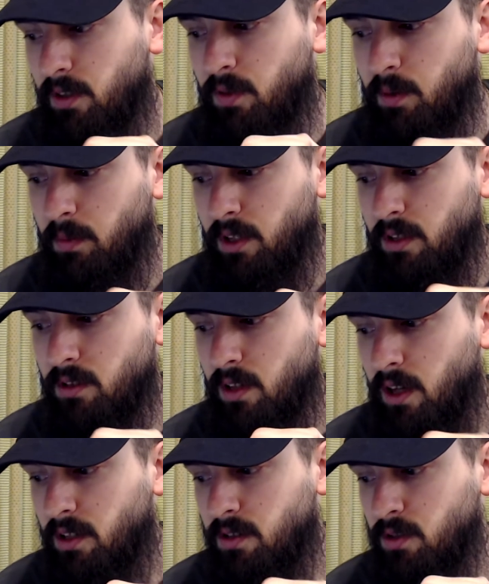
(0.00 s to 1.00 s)
it means
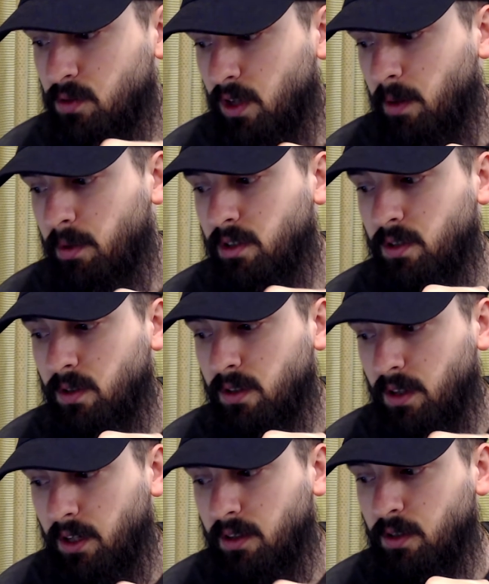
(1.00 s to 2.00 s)
causing trauma to
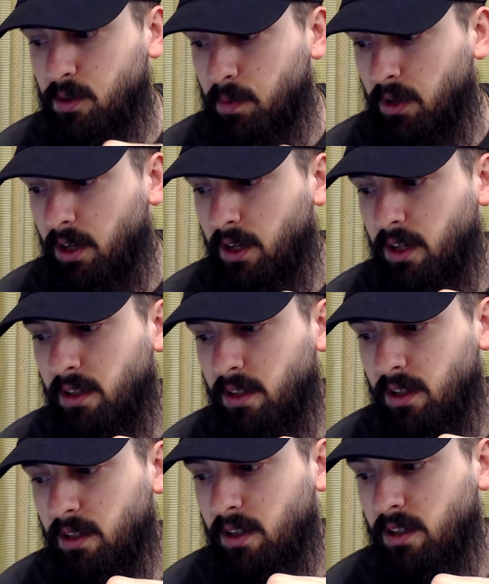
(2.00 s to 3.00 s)
ignite their spark, and
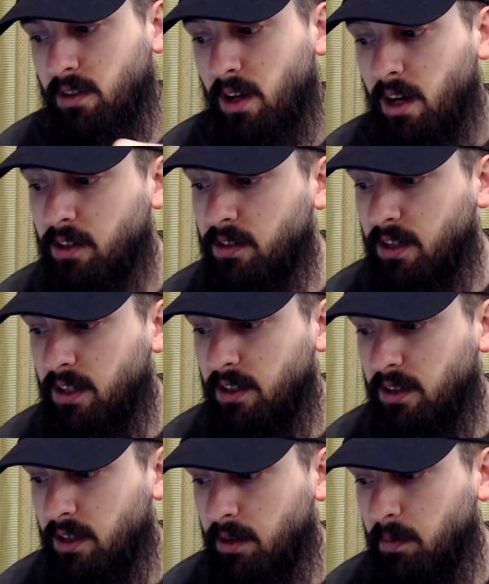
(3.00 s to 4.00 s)
then
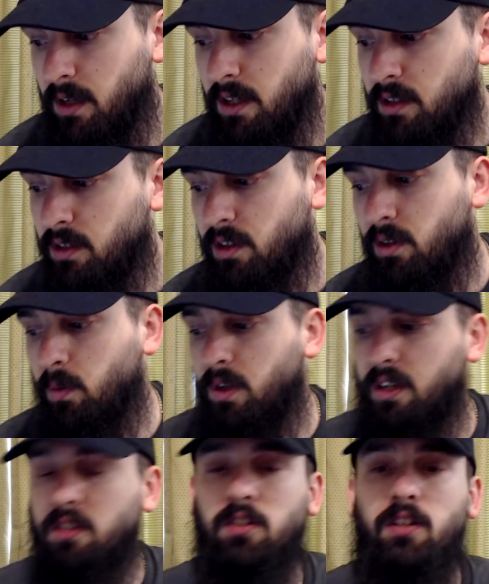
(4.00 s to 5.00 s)
indoctrinating them into the
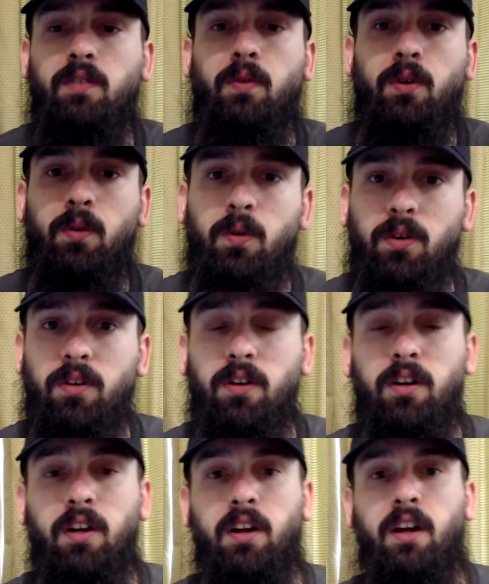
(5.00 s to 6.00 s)
ways of her
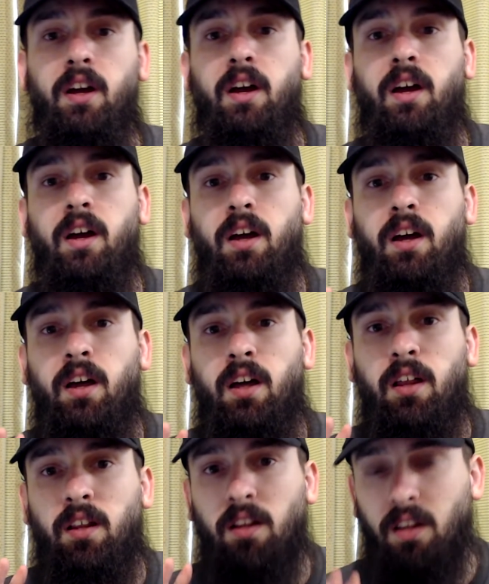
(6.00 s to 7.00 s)
order.
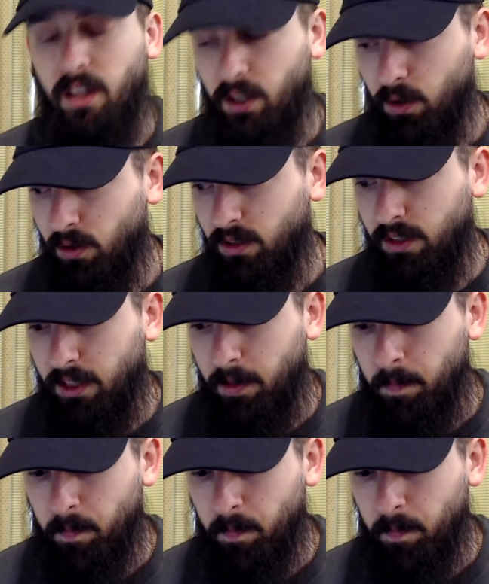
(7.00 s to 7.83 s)
Literally,